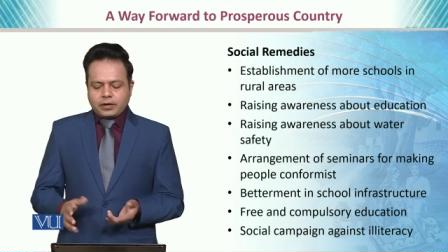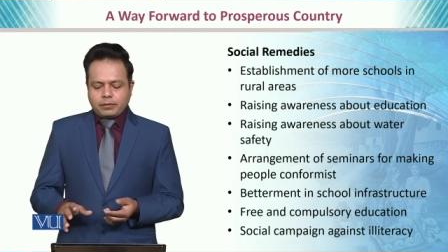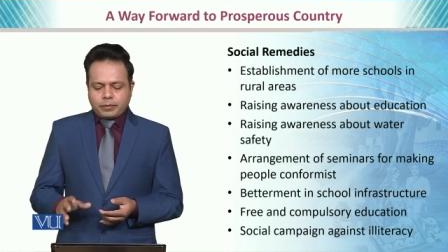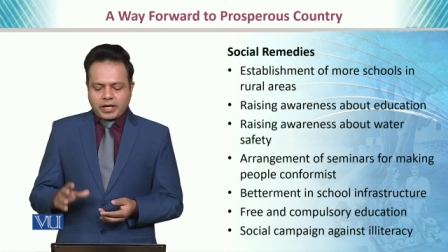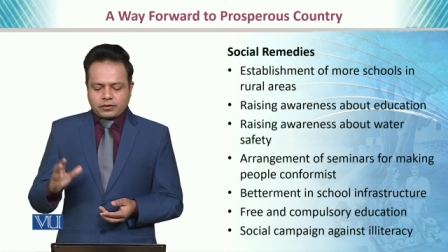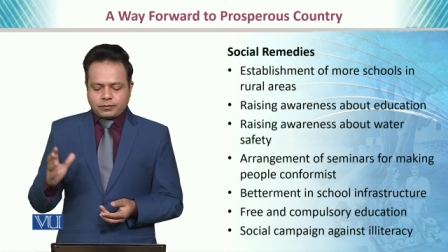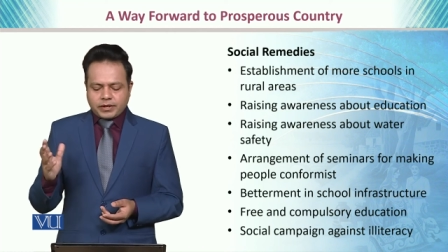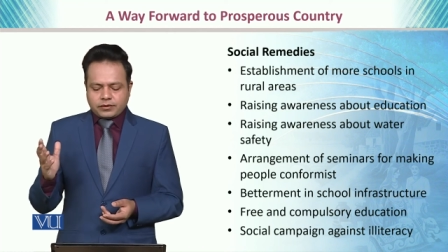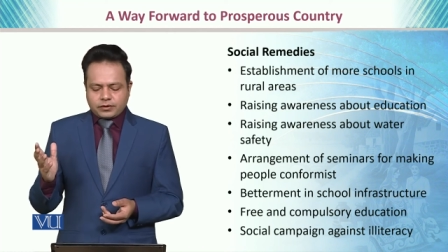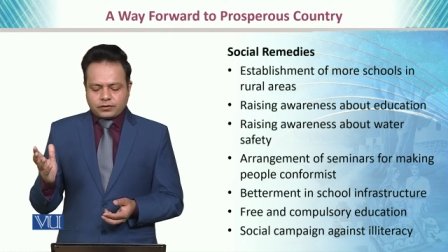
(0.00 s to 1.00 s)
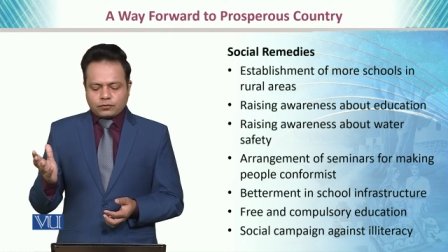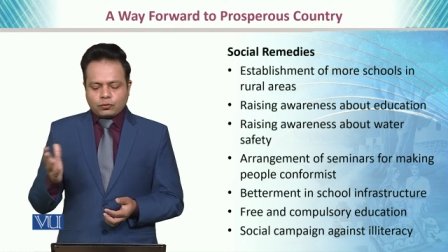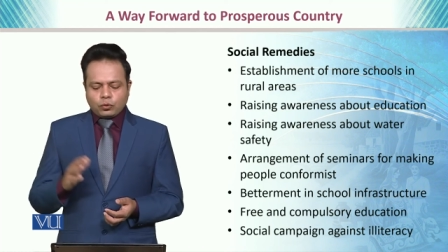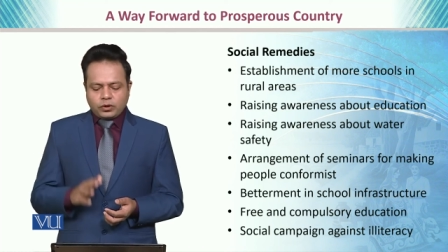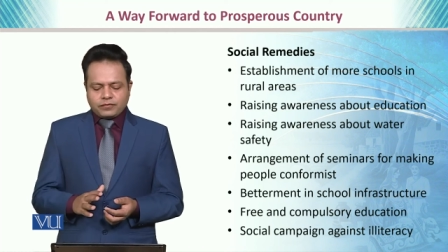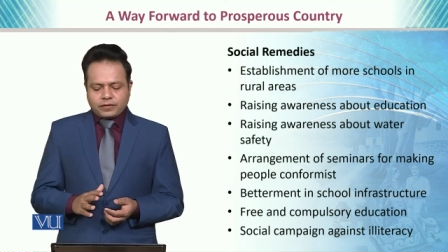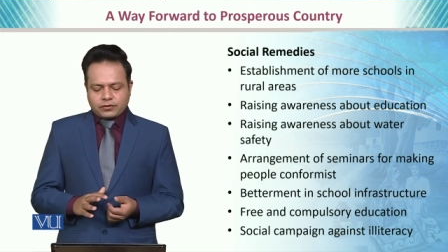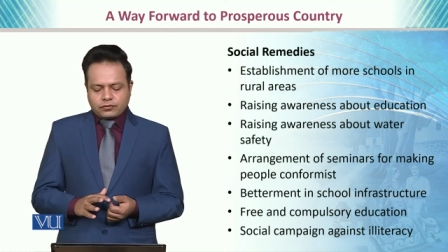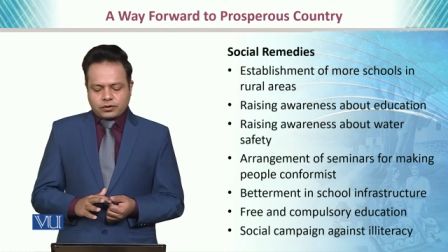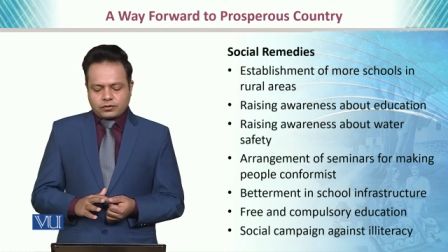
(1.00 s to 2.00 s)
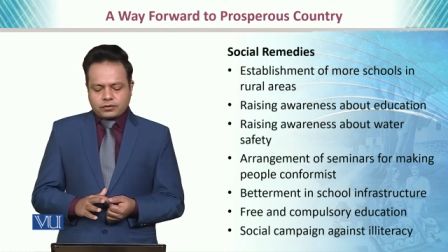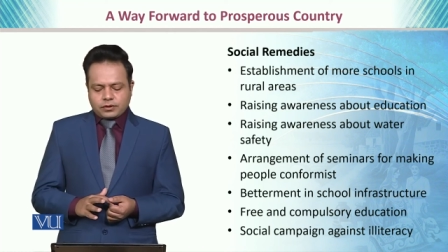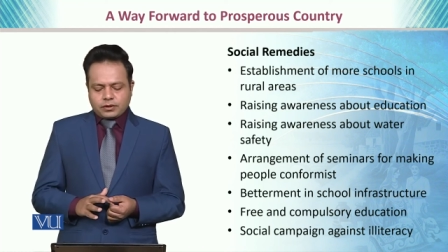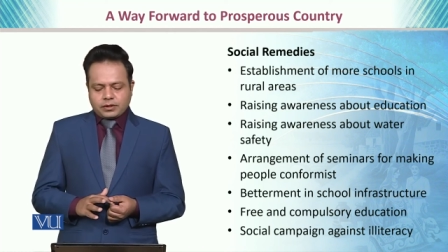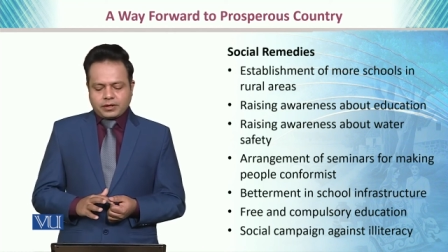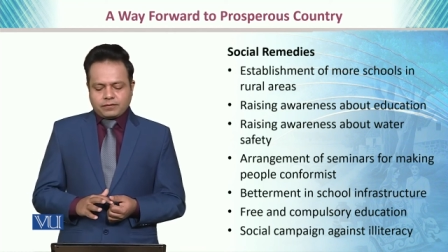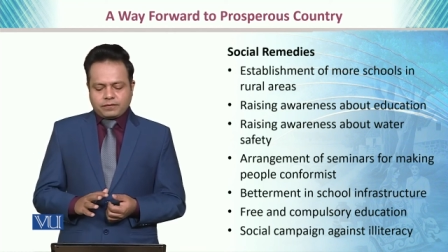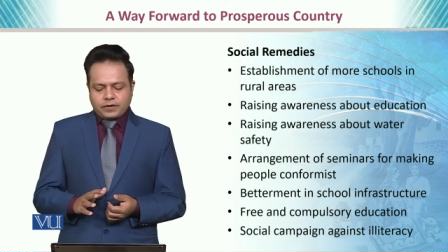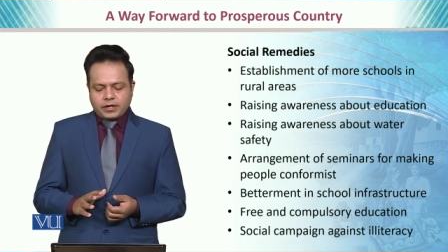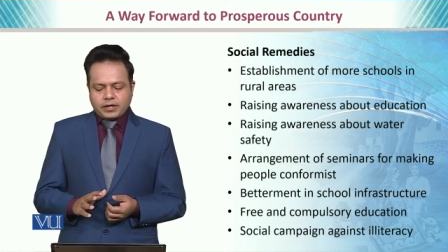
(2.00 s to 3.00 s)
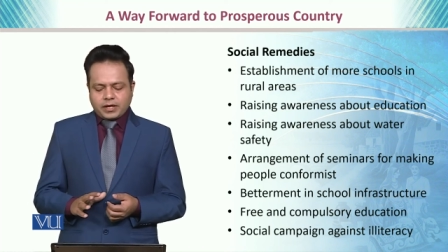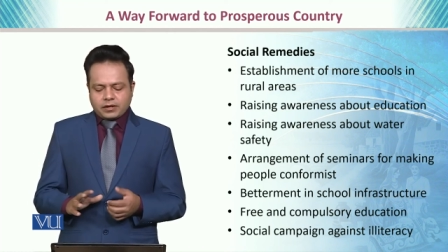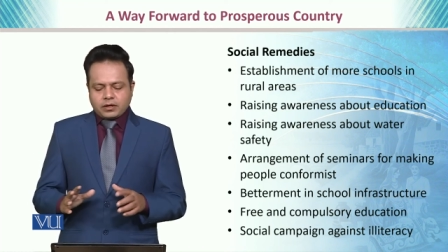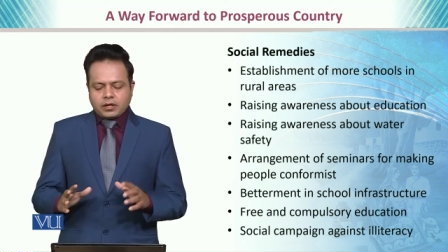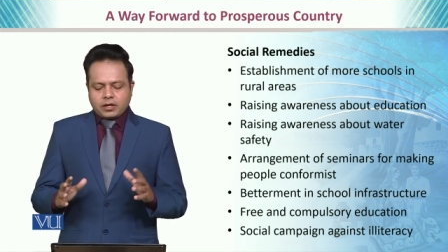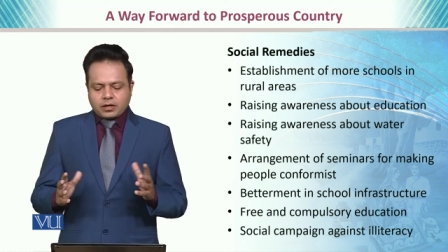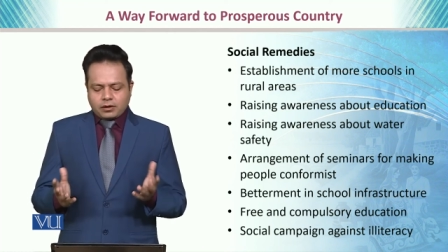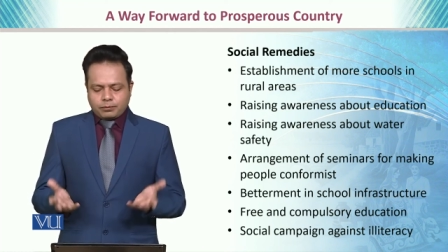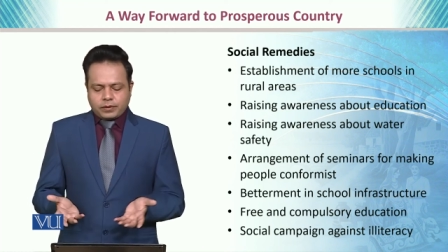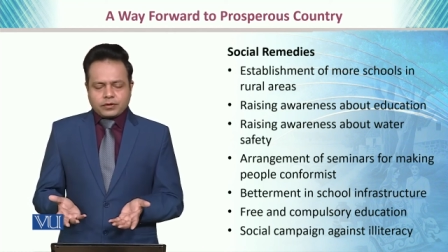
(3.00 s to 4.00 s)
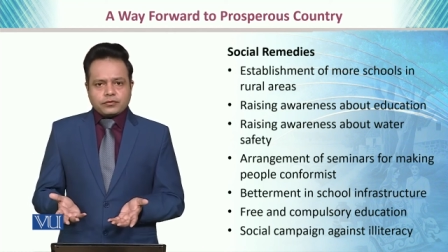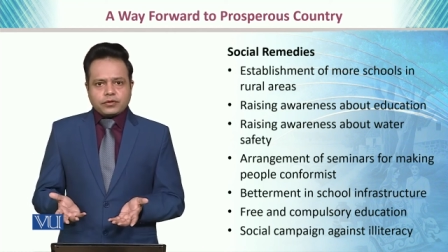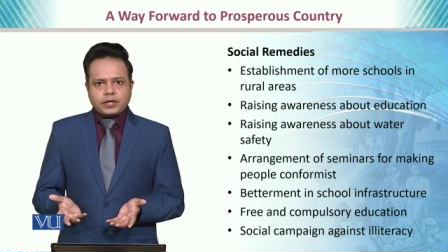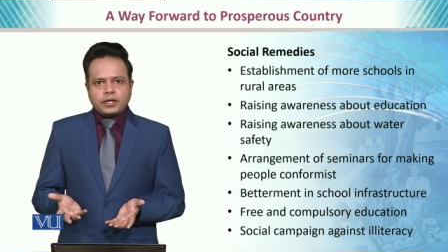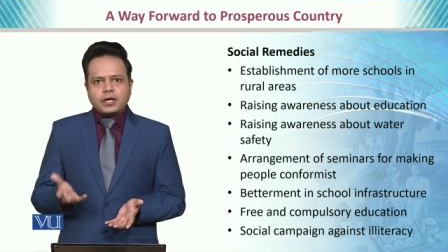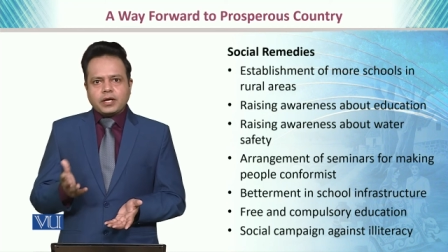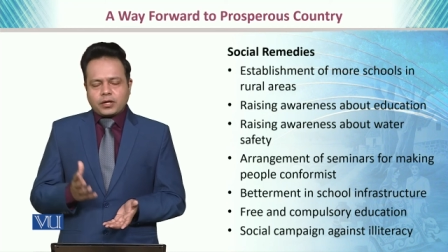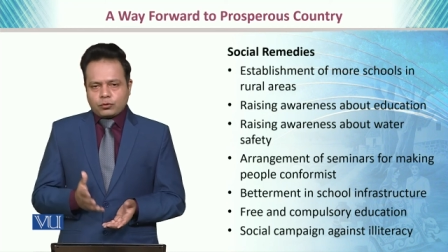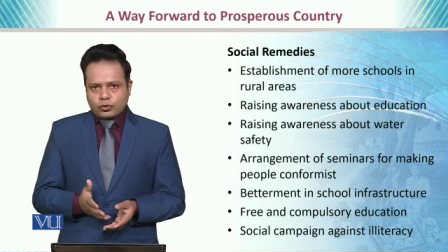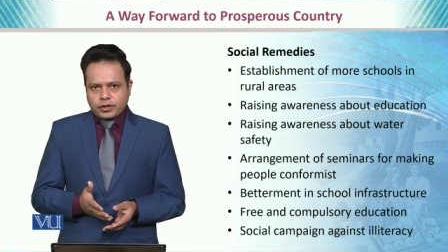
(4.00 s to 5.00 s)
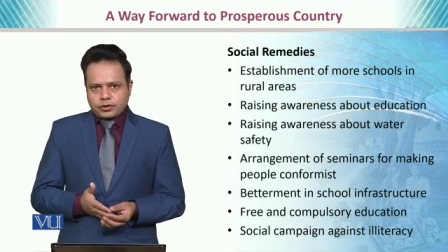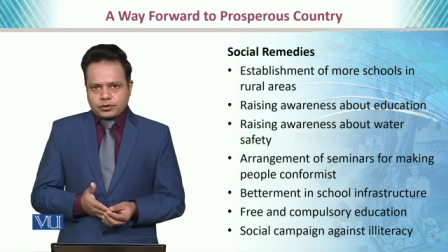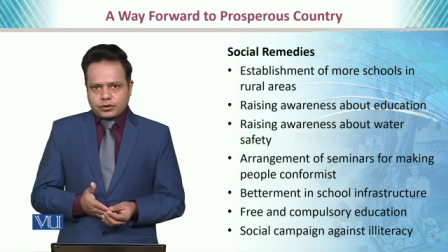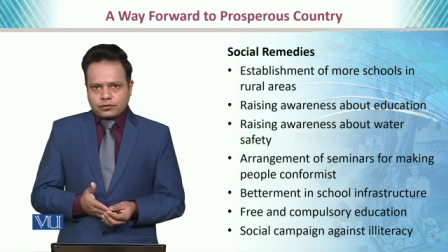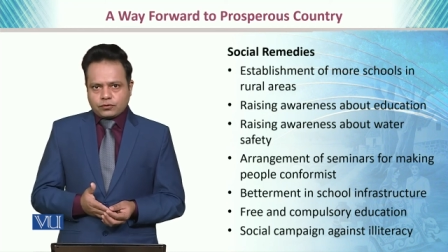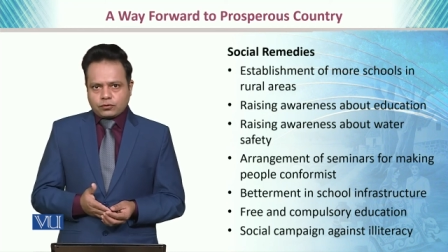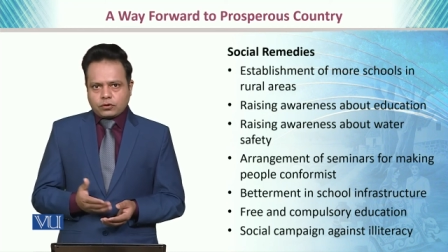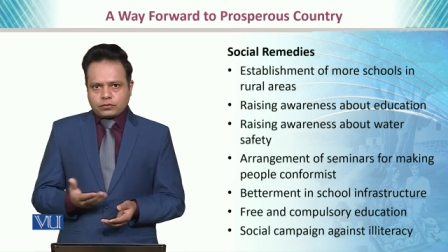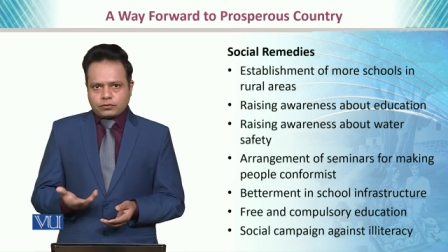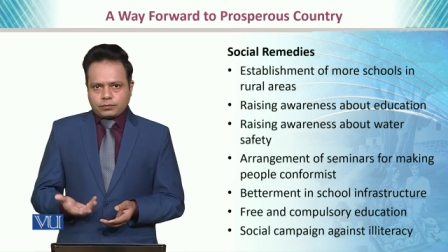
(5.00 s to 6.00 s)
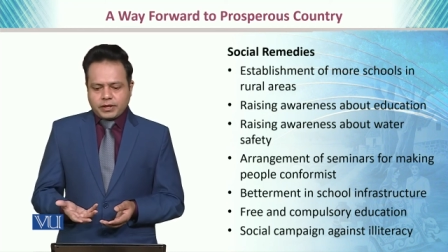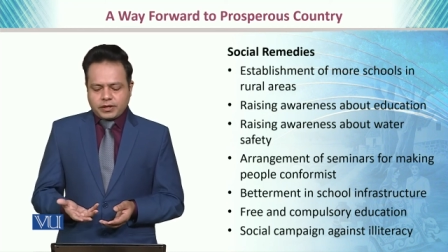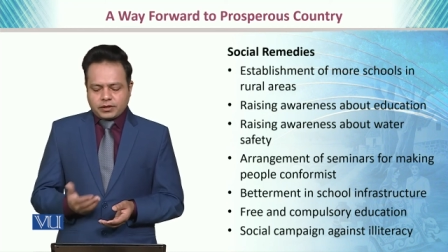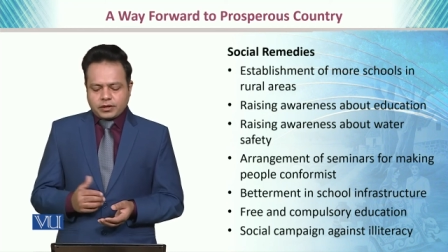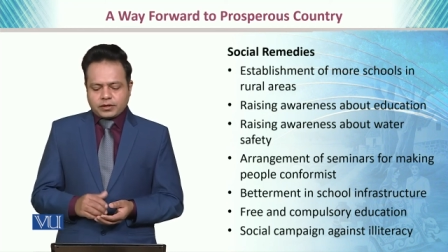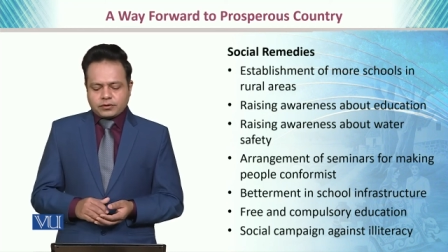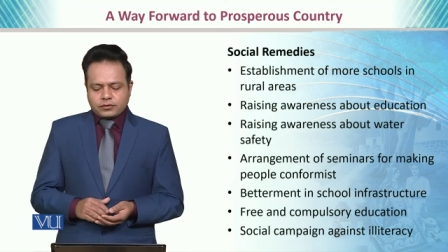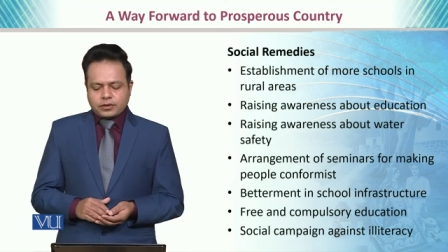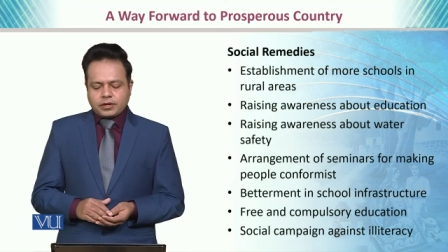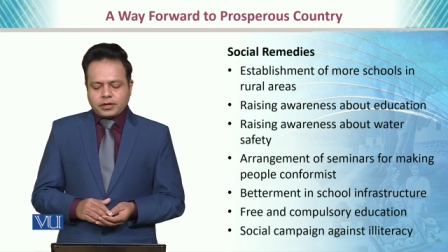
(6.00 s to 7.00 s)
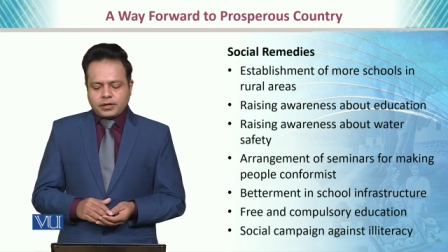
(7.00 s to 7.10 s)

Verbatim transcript: betterment in the school infrastructure, and free and compulsory education should also be encouraged,